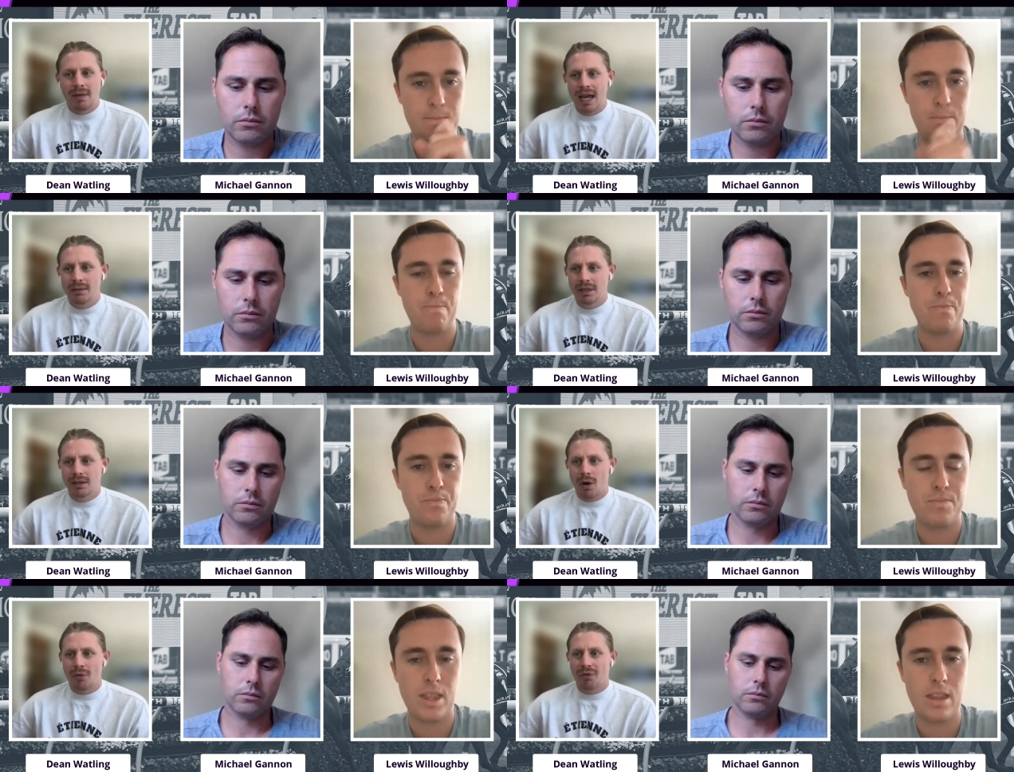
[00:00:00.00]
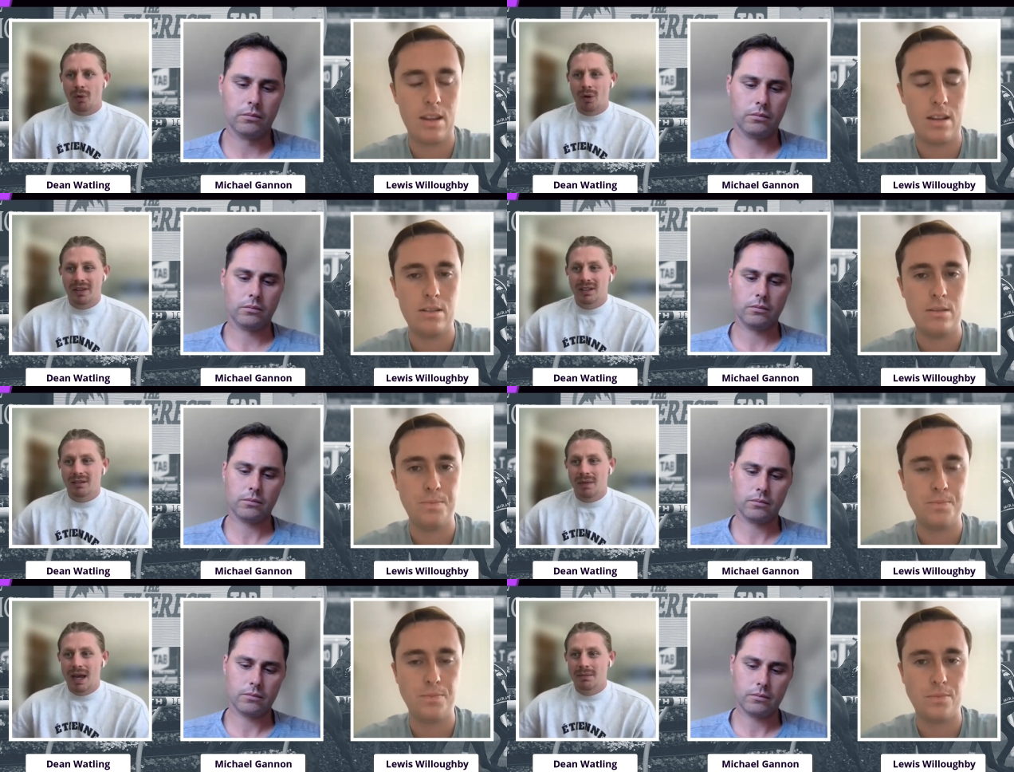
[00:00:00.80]
Speaker 1: and maybe roll forward. I think
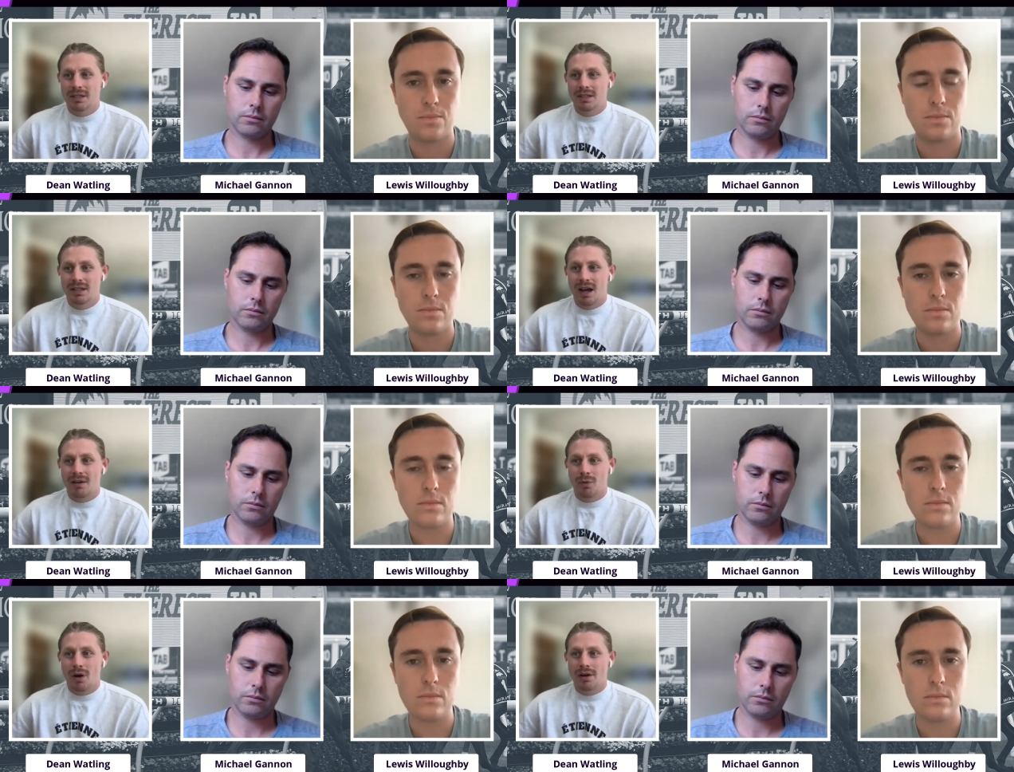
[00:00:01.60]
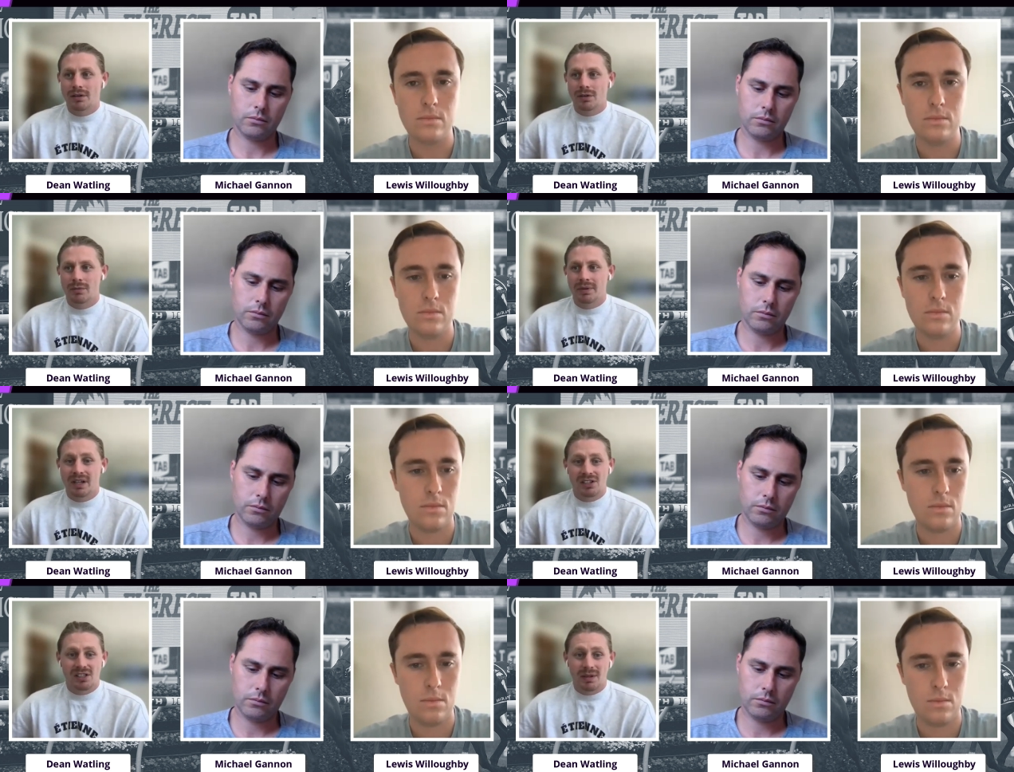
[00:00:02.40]
maybe the other one could
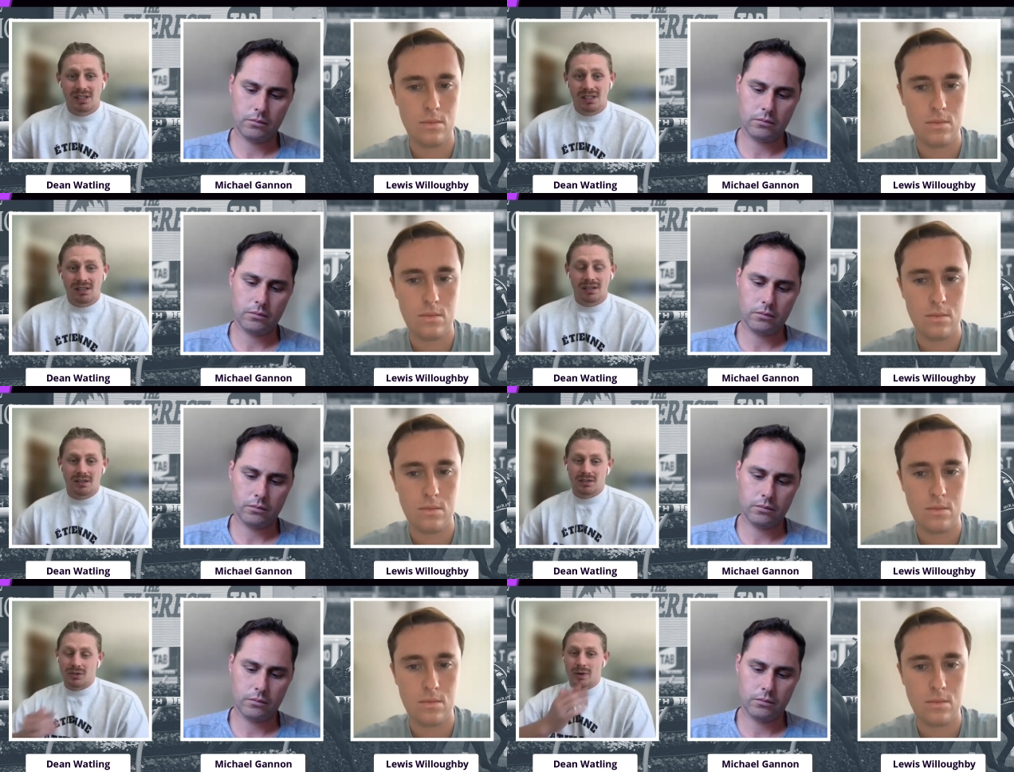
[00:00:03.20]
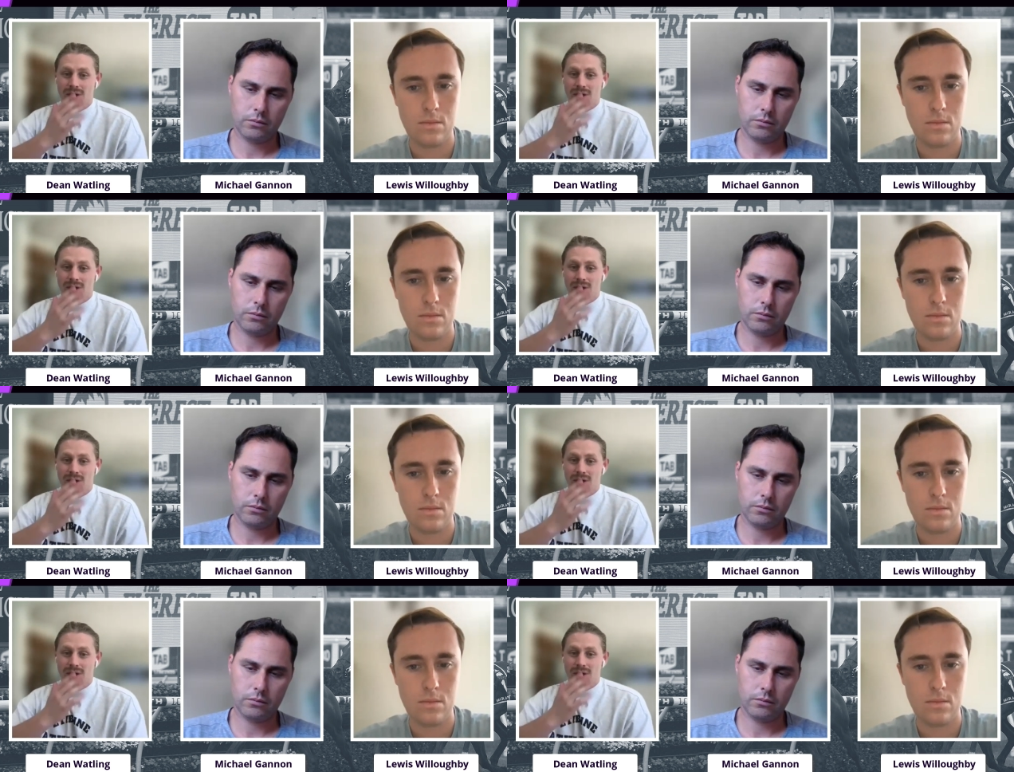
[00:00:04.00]
potentially be cylinder two.